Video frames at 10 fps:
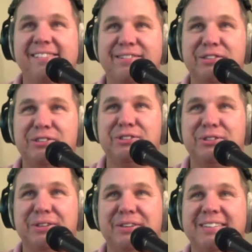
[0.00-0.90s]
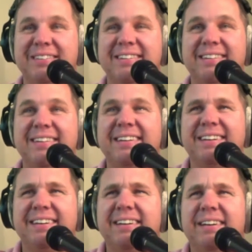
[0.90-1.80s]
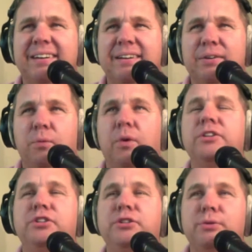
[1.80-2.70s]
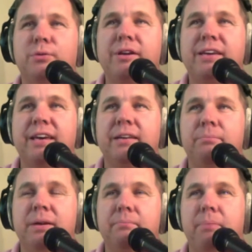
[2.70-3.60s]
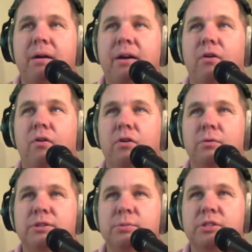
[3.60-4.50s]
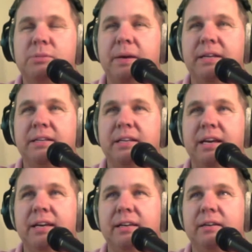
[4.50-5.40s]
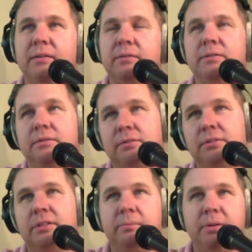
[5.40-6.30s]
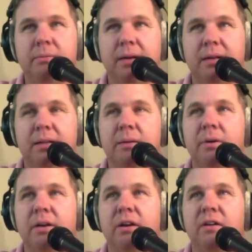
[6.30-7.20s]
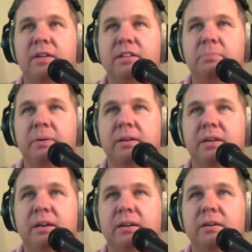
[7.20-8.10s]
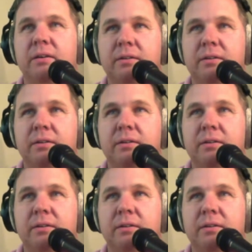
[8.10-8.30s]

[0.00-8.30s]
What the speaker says: for sure. 1, 2, 3 Kid beat Barry Horowitz with a spin kick. He made a lot of money off that spin kick.